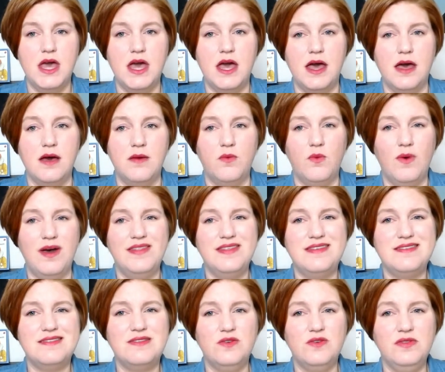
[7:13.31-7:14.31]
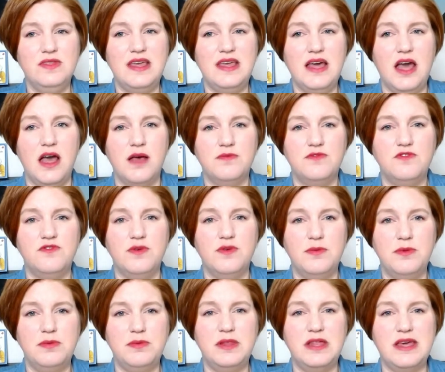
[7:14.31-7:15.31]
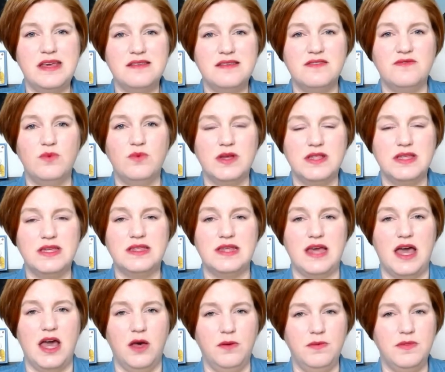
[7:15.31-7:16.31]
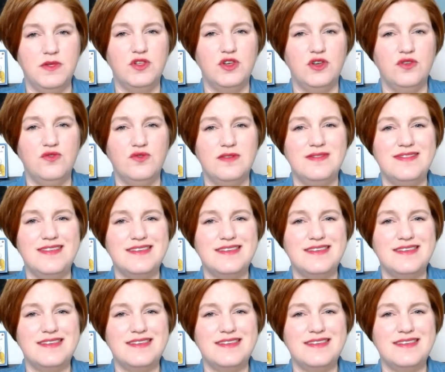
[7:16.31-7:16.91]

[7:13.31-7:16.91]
While this certainly comes from a place of wanting to help the children,